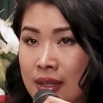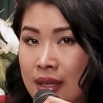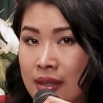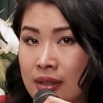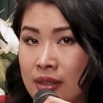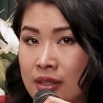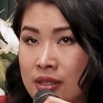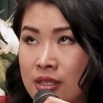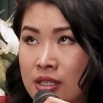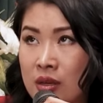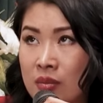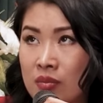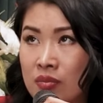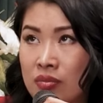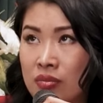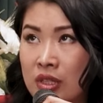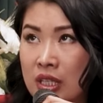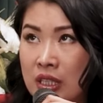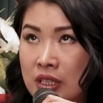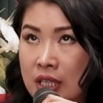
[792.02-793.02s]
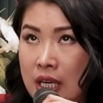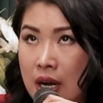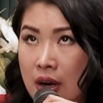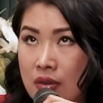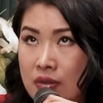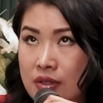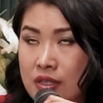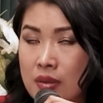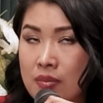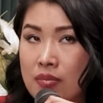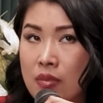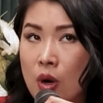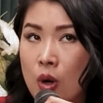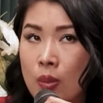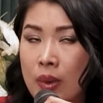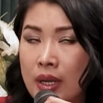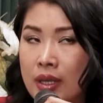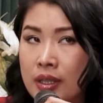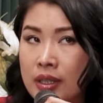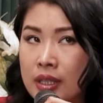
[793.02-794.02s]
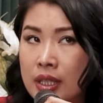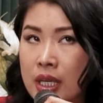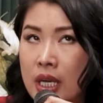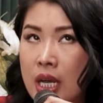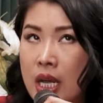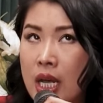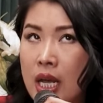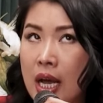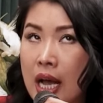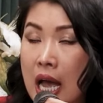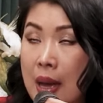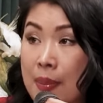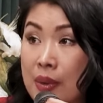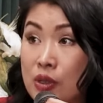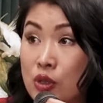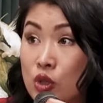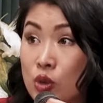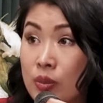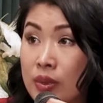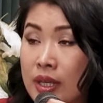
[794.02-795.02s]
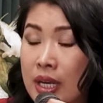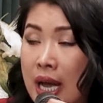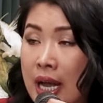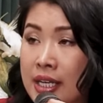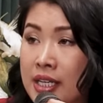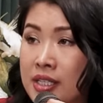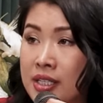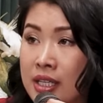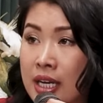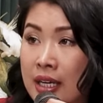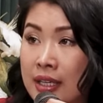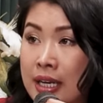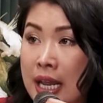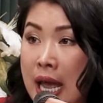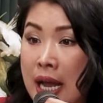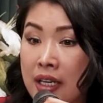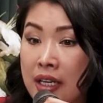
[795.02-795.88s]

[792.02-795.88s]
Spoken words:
and then there's some details, some moment happens to me. I just got